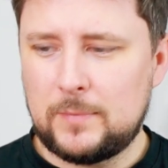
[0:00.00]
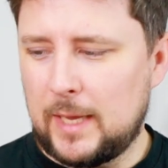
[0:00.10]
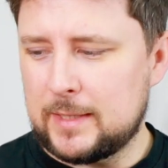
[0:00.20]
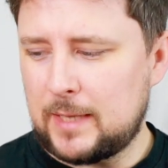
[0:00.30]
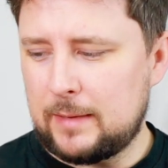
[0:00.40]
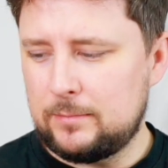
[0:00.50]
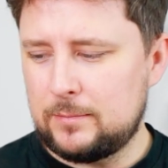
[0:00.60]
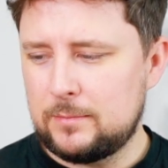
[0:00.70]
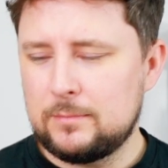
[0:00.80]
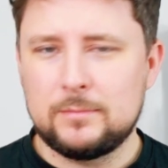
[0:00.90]
Yeah,
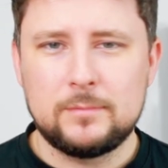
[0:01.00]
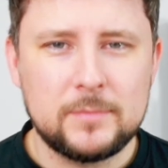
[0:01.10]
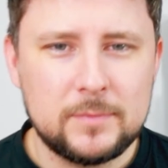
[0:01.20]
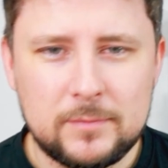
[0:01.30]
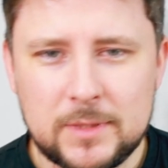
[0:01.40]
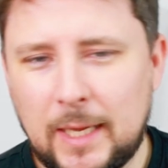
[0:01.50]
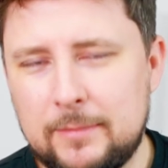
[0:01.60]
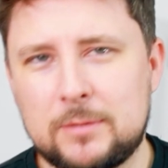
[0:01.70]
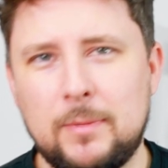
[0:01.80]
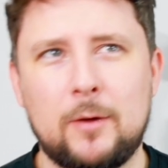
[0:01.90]
same
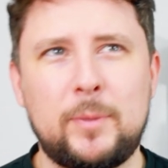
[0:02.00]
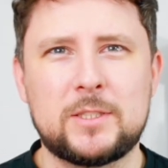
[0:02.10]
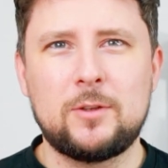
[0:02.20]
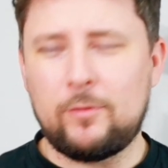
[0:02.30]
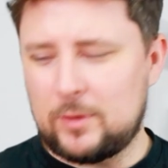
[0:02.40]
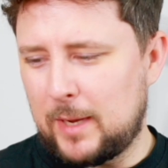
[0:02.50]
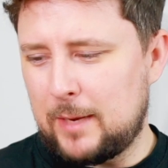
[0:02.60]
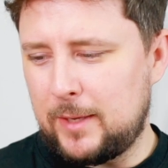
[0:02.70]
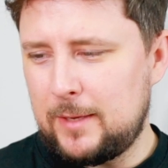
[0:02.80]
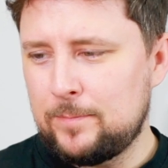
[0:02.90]
smell, a bit softer
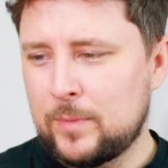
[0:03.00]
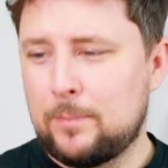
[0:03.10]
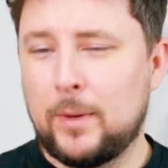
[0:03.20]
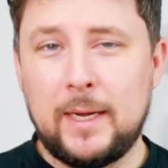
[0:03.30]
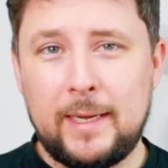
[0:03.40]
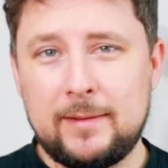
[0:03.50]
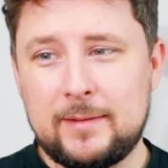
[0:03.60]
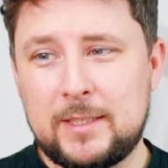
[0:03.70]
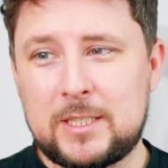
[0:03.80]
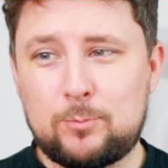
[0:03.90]
maybe. But
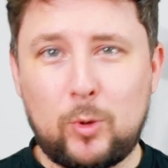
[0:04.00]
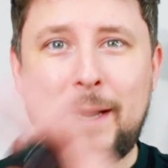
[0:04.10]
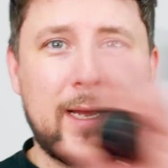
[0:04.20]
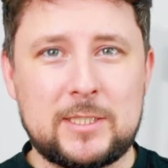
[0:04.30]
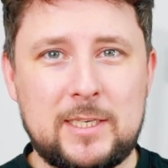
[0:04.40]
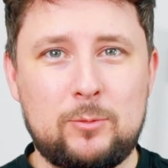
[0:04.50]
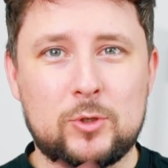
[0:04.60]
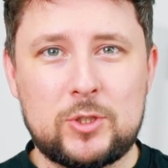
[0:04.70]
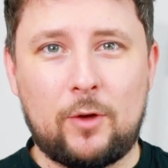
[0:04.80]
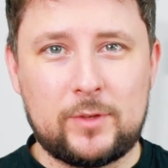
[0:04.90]
the spray actually
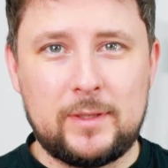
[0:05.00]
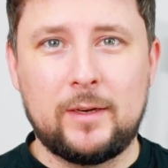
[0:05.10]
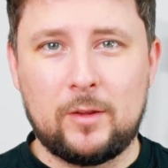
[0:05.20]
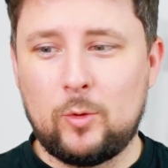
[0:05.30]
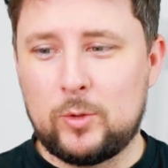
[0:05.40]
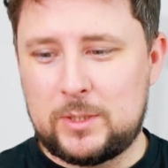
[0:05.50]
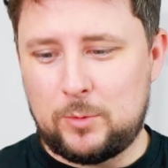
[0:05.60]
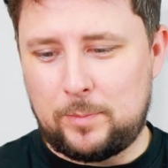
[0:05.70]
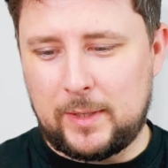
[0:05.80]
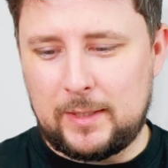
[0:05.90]
was softer than I thought it
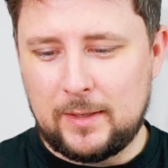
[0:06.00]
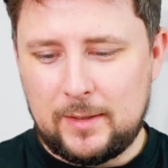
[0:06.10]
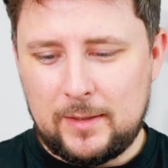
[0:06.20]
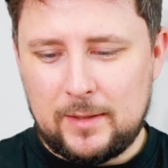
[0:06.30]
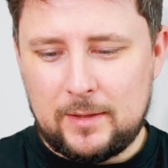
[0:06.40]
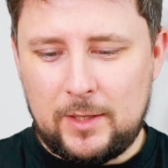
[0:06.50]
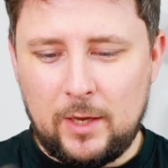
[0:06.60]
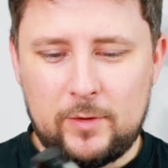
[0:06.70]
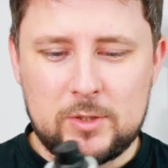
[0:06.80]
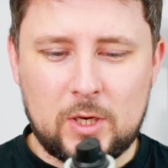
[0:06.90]
would be.
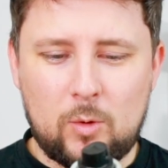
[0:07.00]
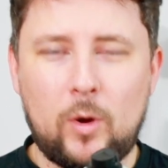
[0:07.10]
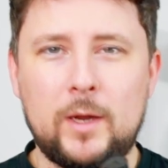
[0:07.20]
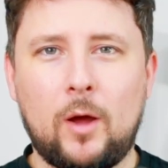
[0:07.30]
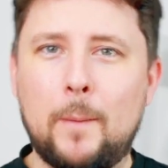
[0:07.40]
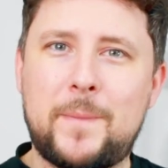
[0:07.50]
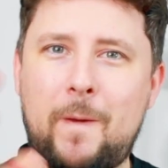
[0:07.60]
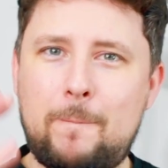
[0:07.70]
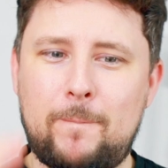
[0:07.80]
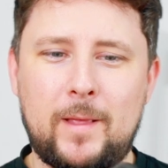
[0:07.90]
The others are quite like,
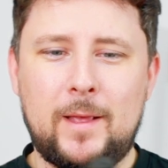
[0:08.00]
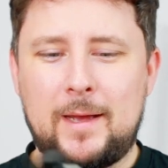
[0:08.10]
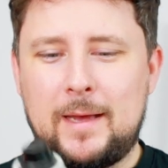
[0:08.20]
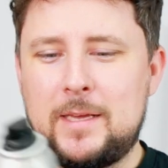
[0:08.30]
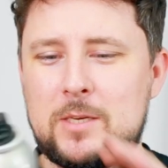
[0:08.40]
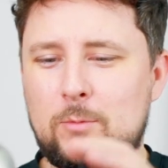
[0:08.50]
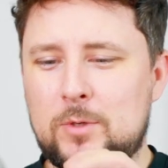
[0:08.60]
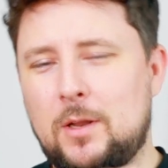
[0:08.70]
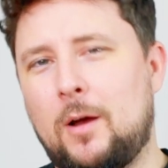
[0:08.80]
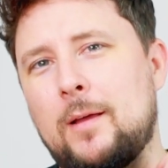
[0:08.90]
and this one
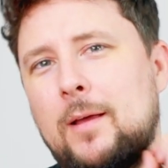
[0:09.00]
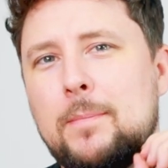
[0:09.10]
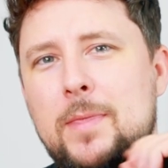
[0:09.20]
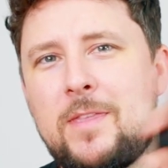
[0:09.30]
was like.